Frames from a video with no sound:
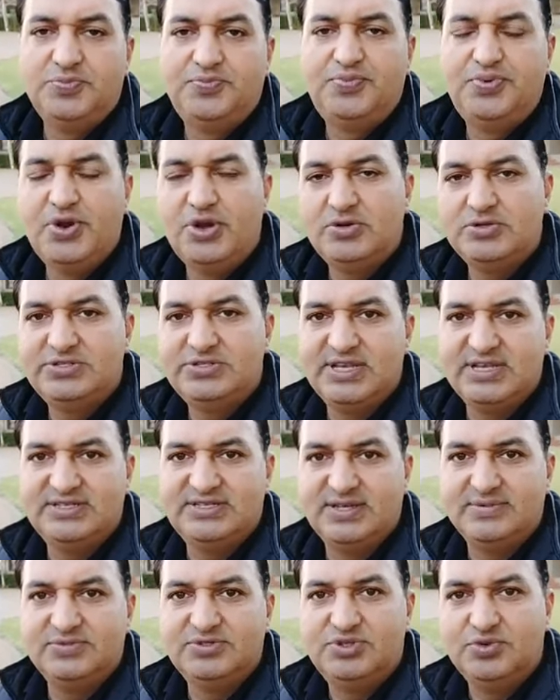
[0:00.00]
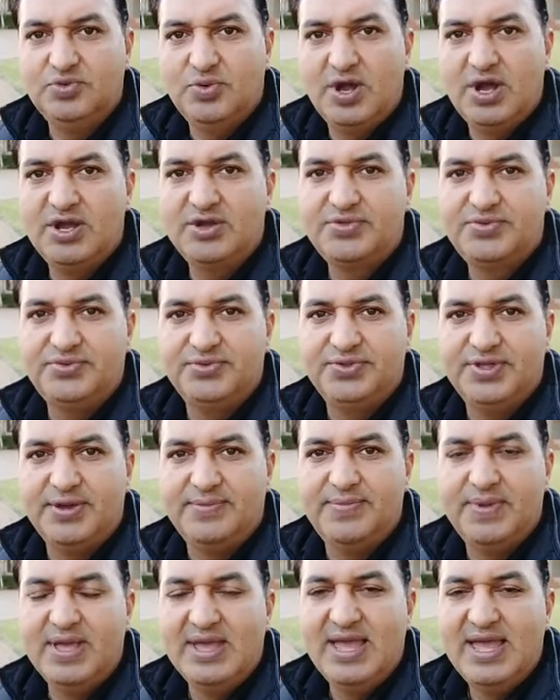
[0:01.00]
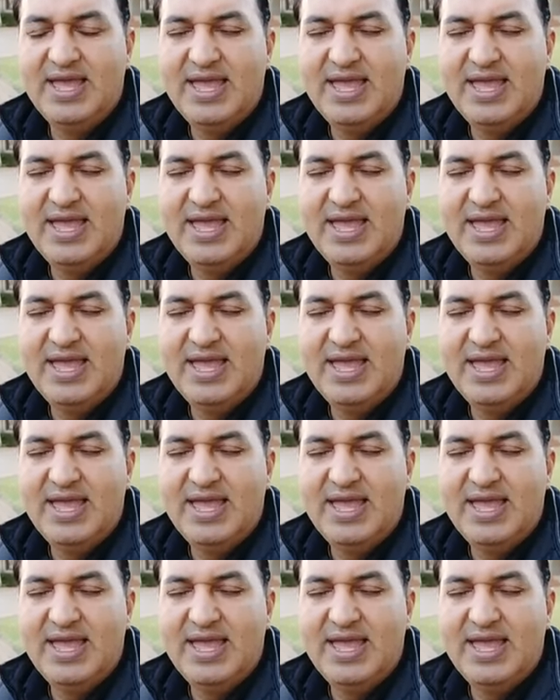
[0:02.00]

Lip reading: process them, to work through them.